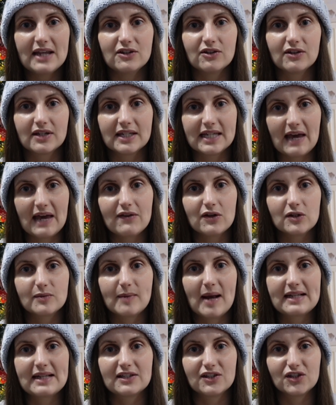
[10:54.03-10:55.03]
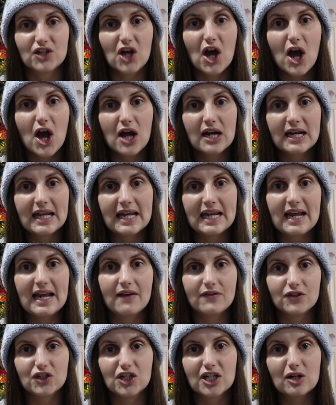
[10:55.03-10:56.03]
you can get those patterns early
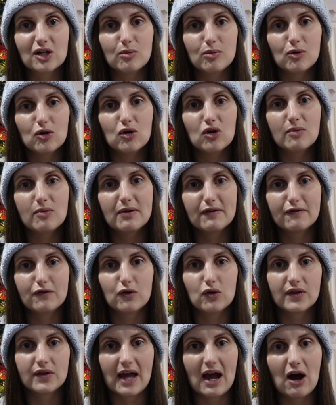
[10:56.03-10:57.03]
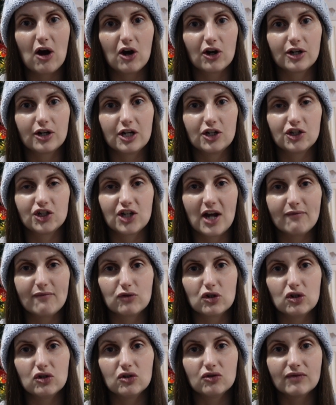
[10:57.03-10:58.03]
at the Jingle Ball before they're on
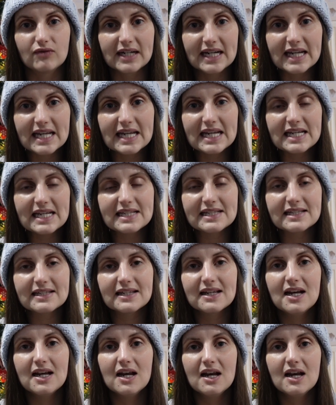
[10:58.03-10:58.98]
general release.